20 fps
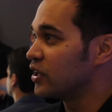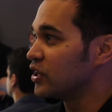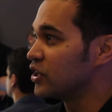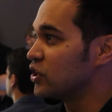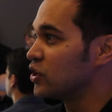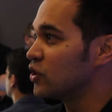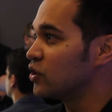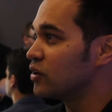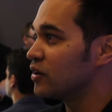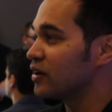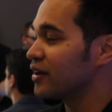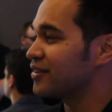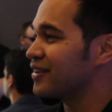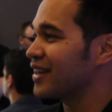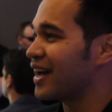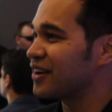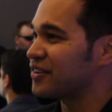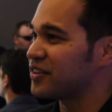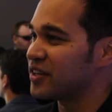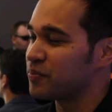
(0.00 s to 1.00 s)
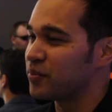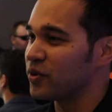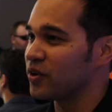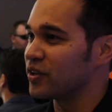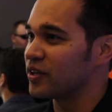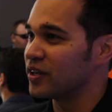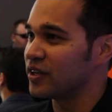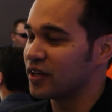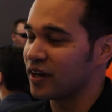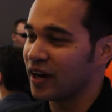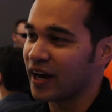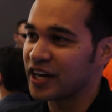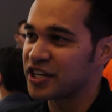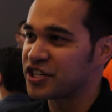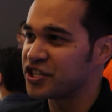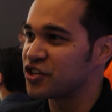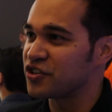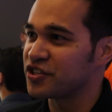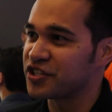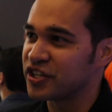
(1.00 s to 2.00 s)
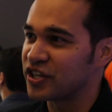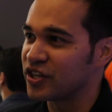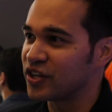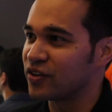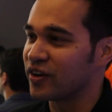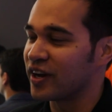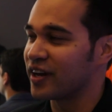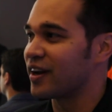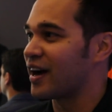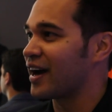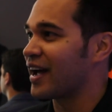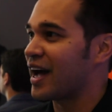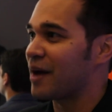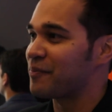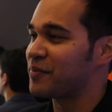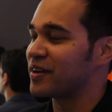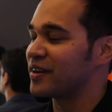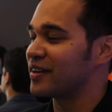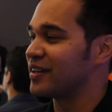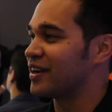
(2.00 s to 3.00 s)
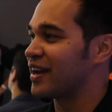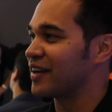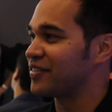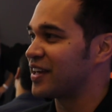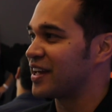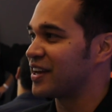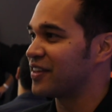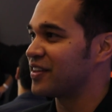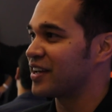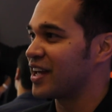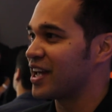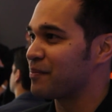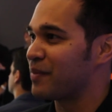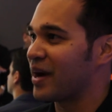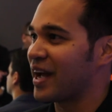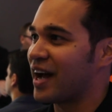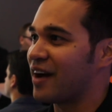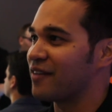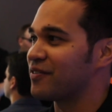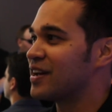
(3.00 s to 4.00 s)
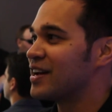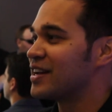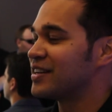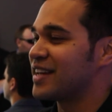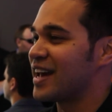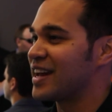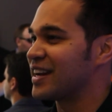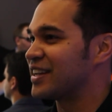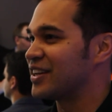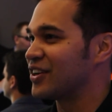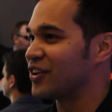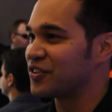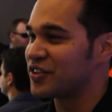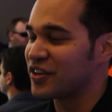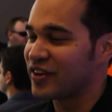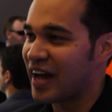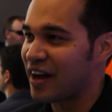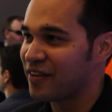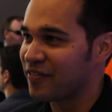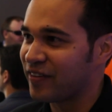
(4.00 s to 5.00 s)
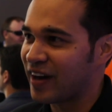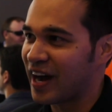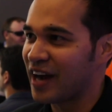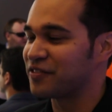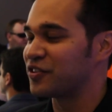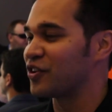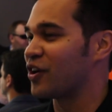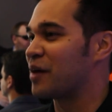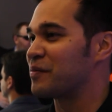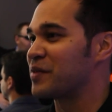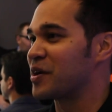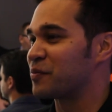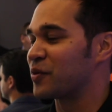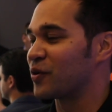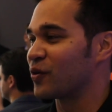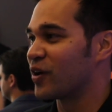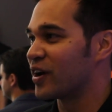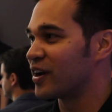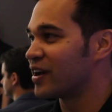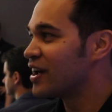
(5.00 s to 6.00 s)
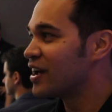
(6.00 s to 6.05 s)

You, it's not a simple, I shoot you and I happen, you know, at the end of the game I have ten kills, you have five, so I'm number one.